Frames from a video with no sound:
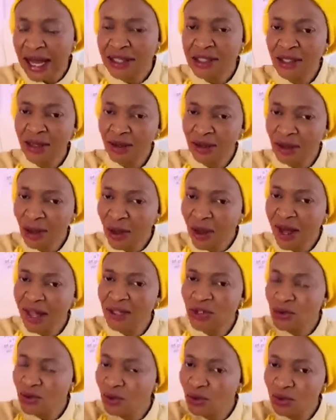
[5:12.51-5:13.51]
Do you know how
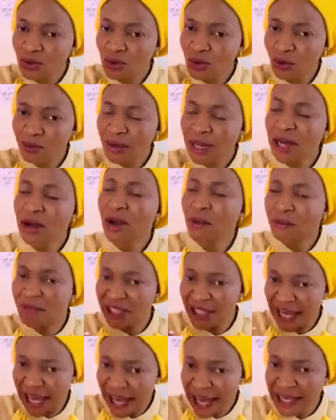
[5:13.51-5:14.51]
to do makeup?
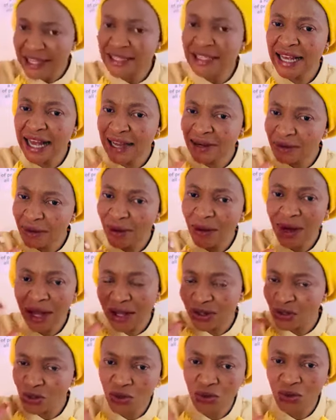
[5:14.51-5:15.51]
Yes, I know
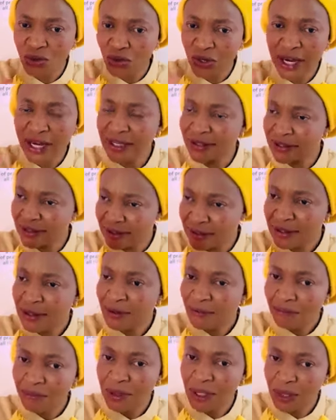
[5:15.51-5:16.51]
how to dress
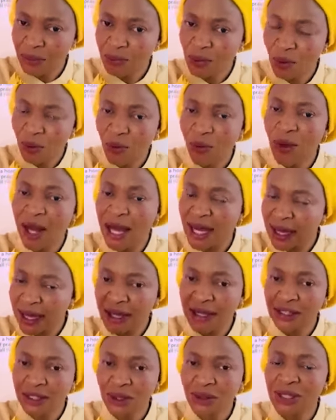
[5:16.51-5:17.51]
people. I
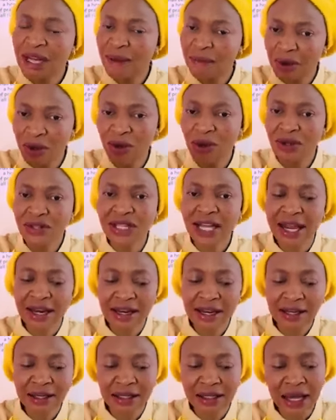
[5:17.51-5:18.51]
can do that because I
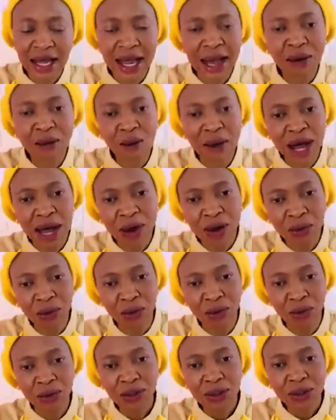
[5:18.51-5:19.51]
learned it.
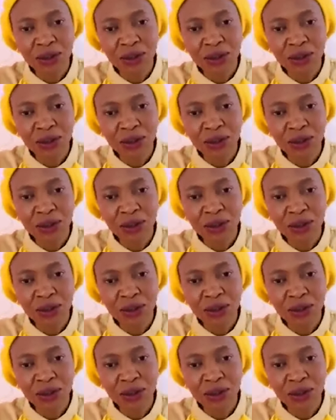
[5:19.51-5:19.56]
Wow.